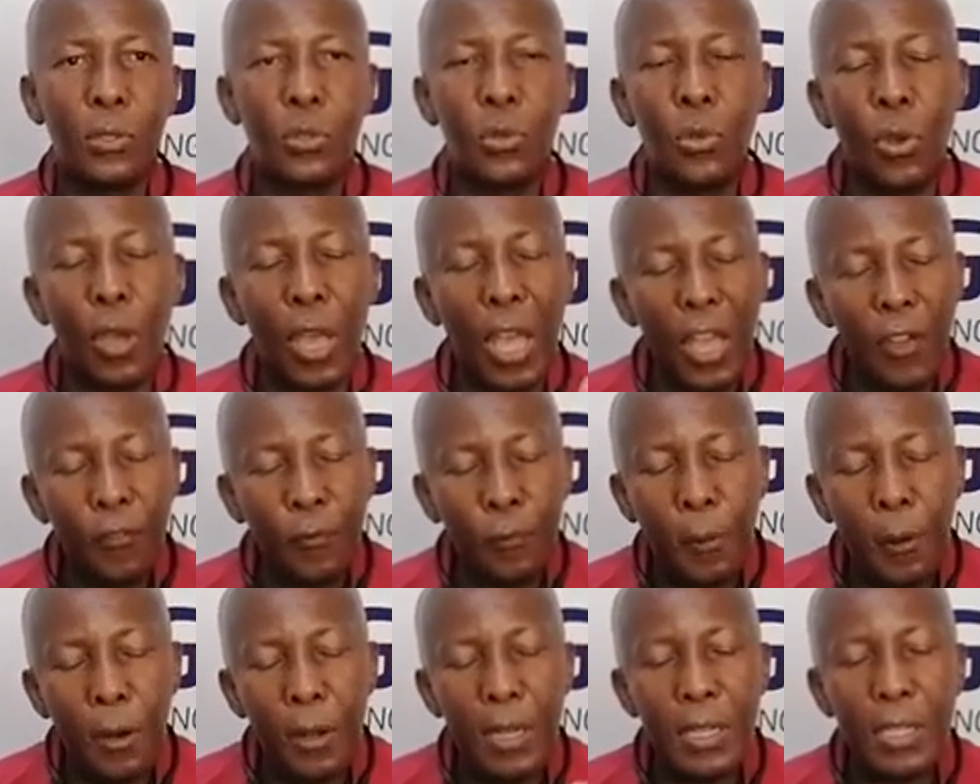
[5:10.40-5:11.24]
Do you
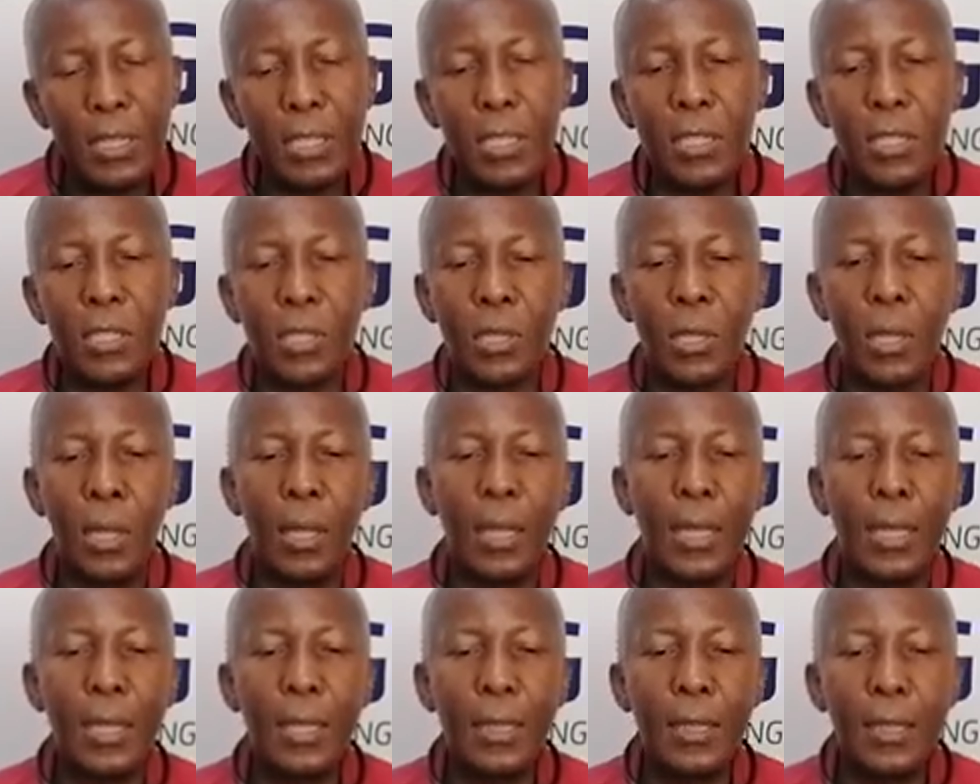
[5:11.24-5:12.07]
have policies
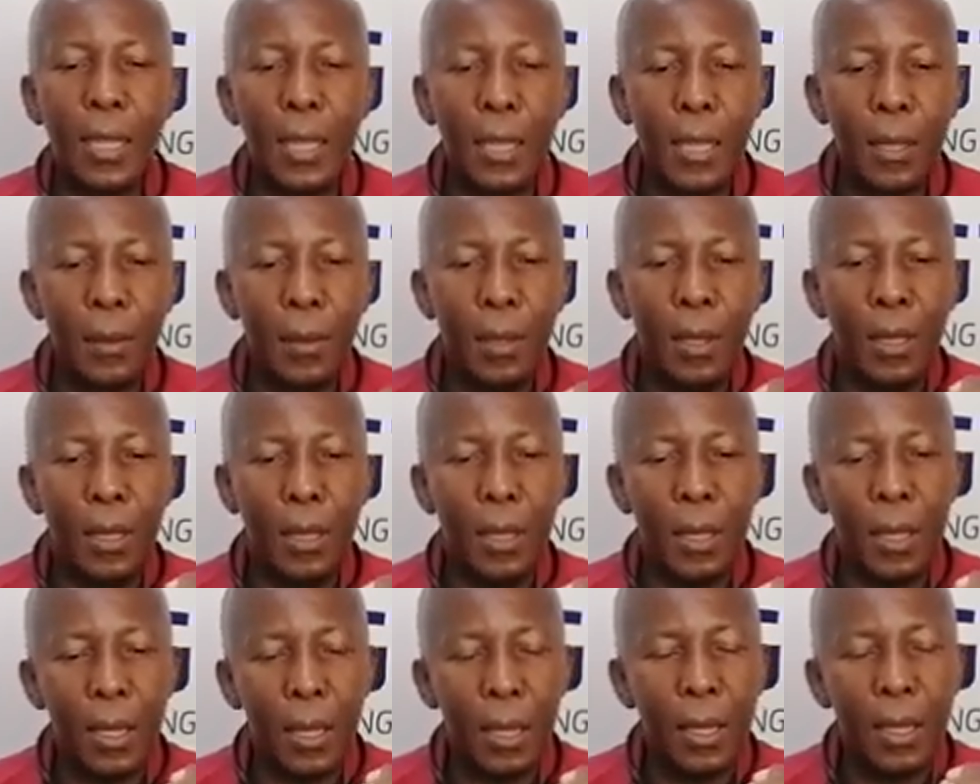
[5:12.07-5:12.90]
in
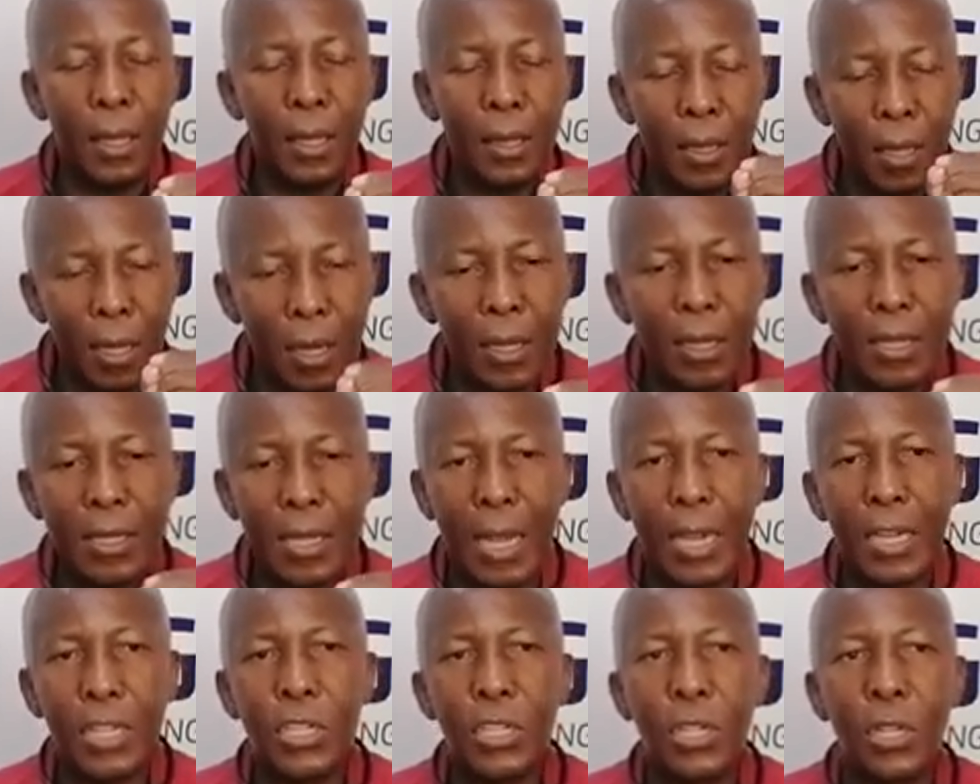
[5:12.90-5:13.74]
the
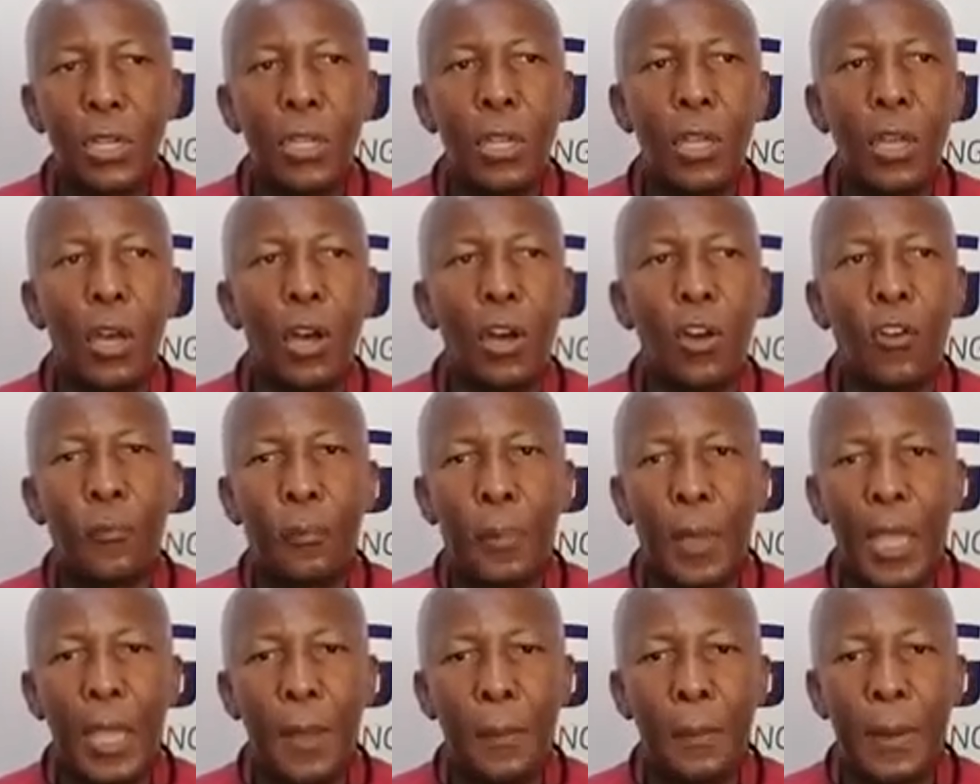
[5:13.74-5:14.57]
reduction
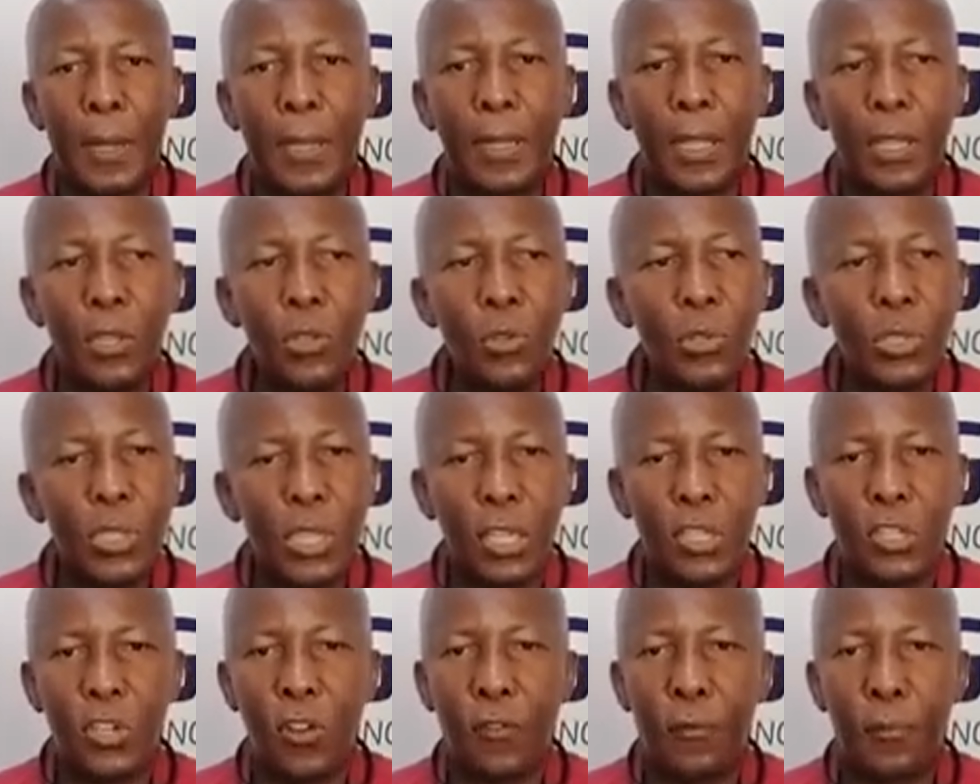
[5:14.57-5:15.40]
of paper, the
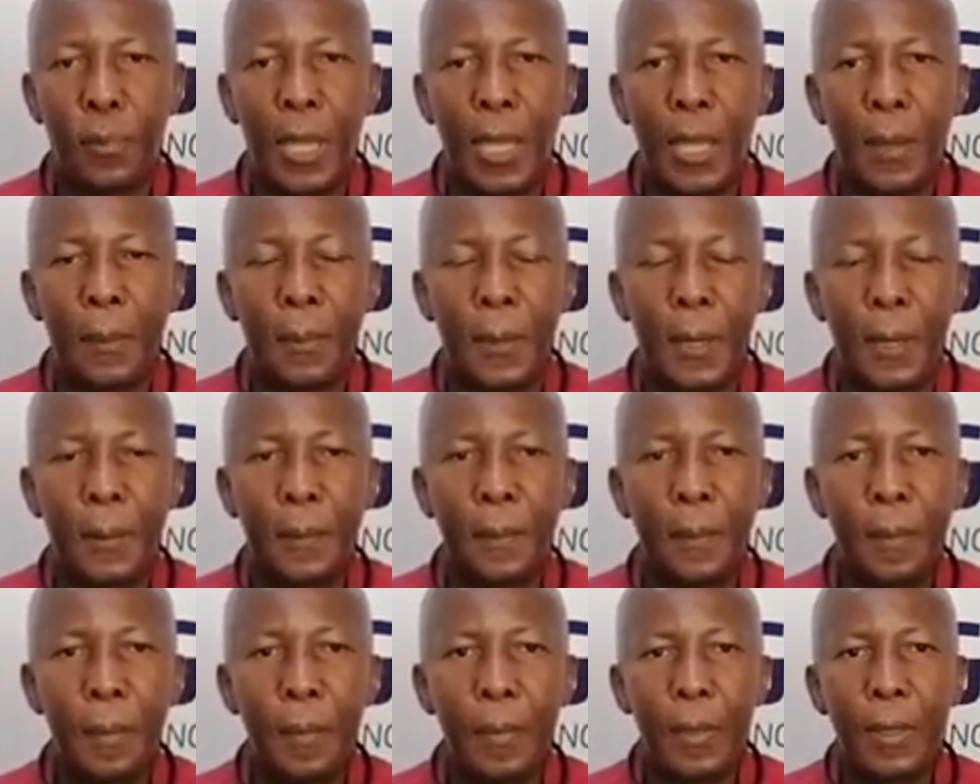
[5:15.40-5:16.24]
usage of paper?
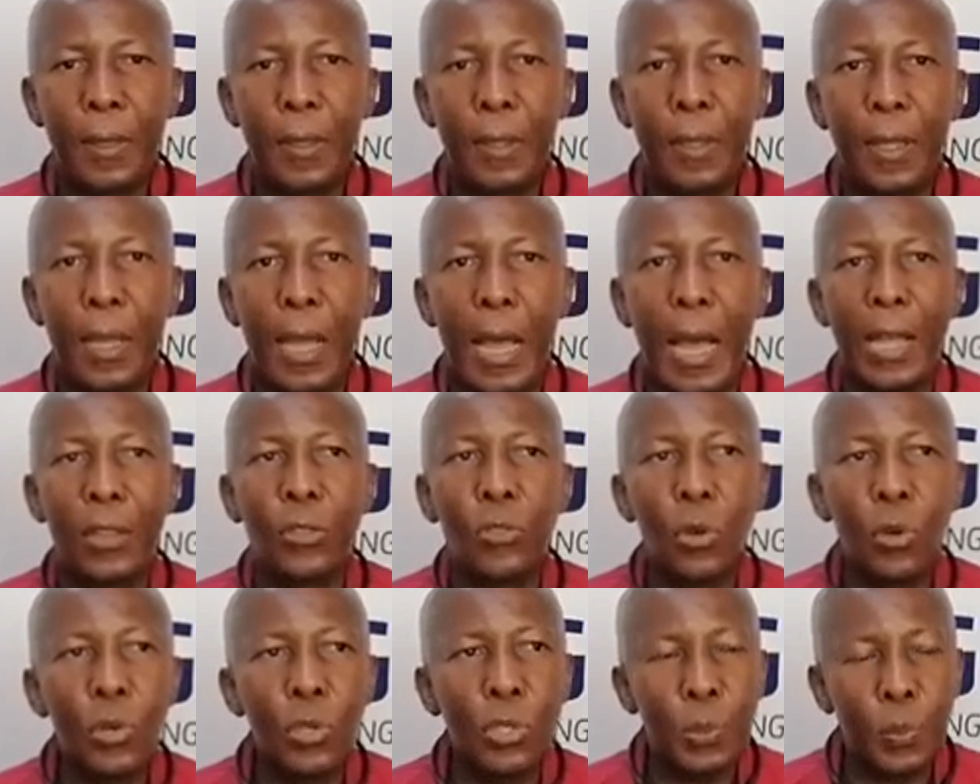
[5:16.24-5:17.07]
Are
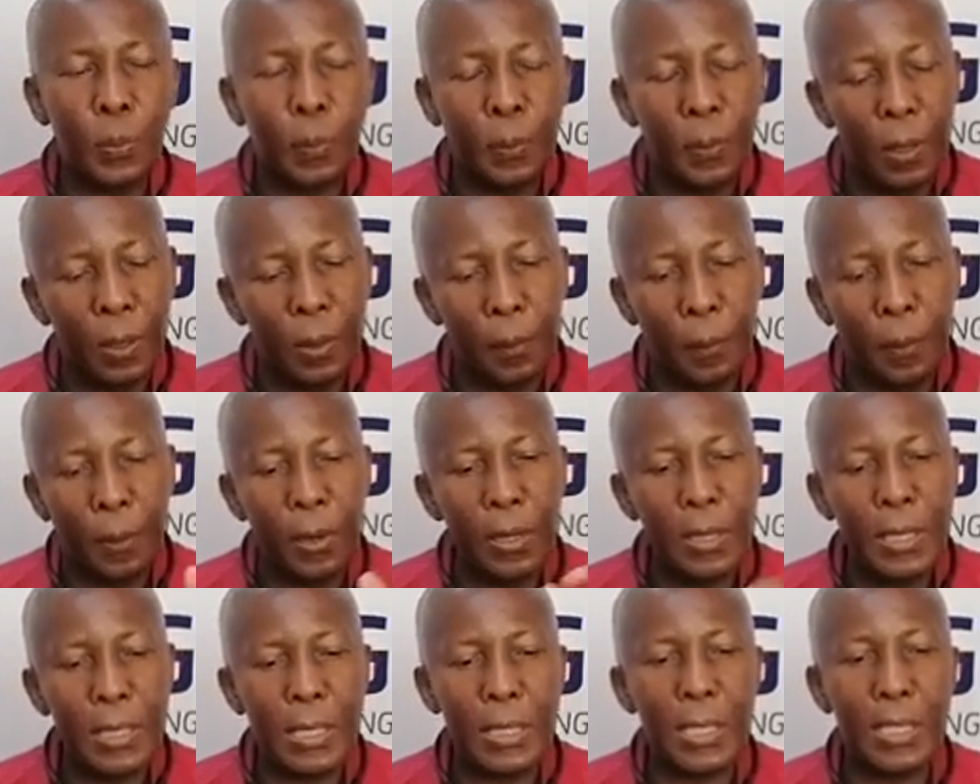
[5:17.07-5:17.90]
those
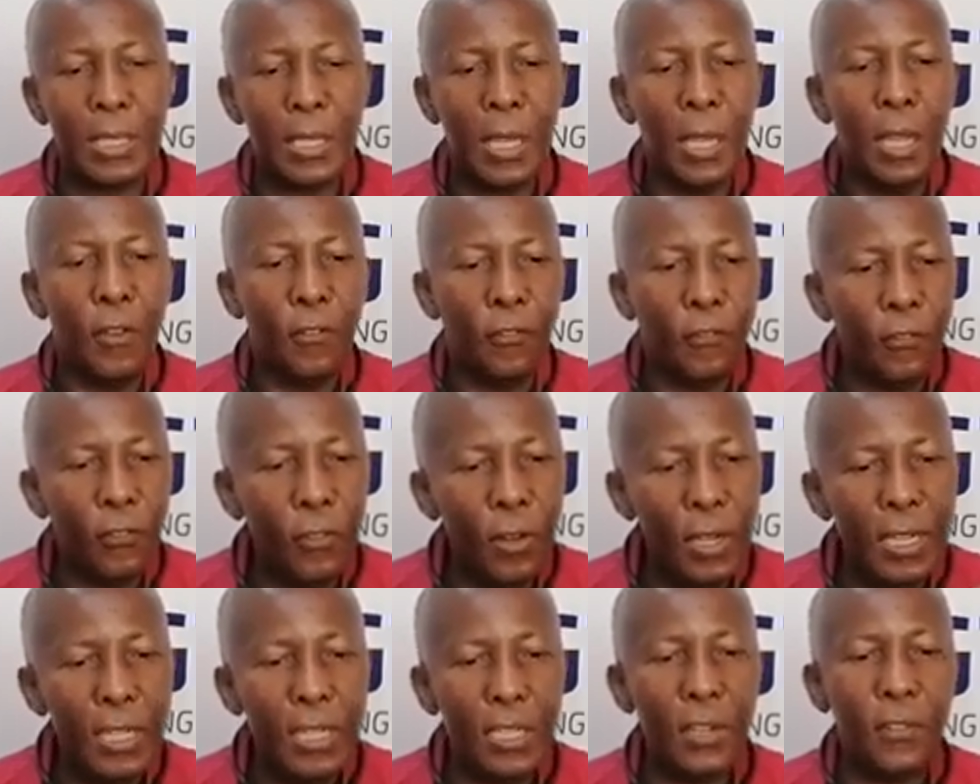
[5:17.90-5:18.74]
policies
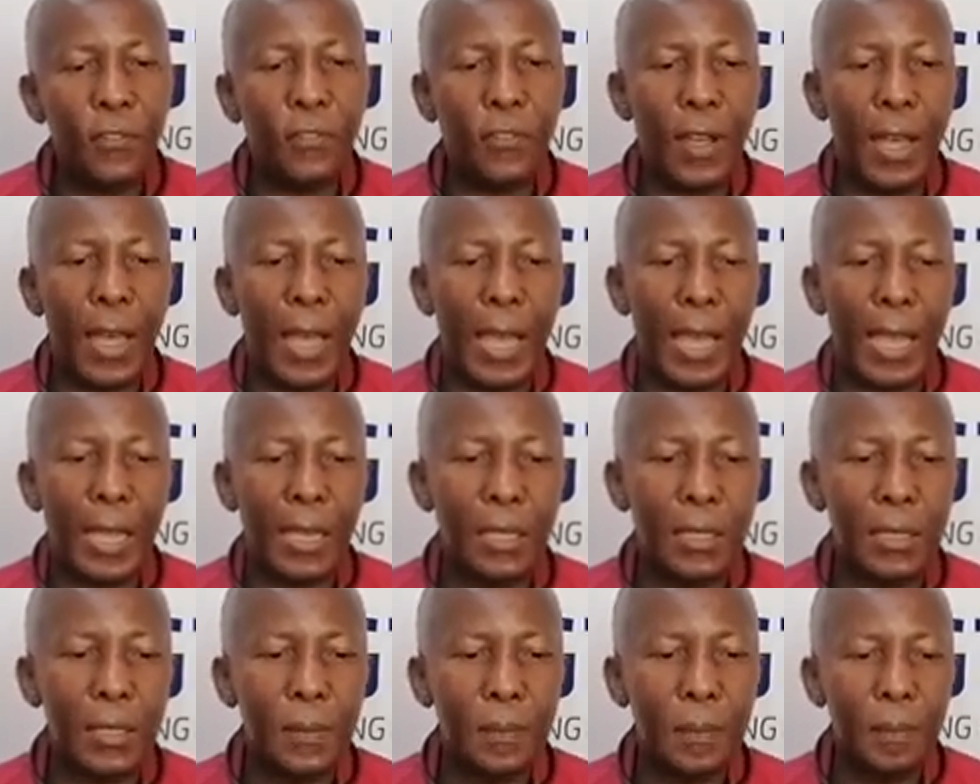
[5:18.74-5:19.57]
fully
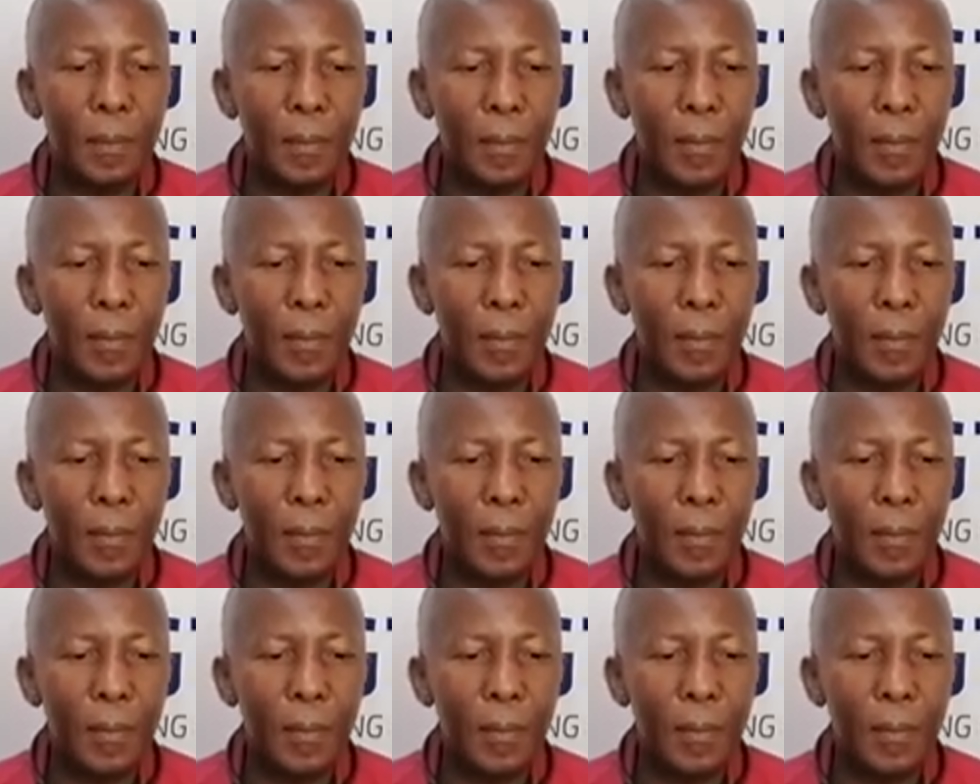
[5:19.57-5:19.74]
defined?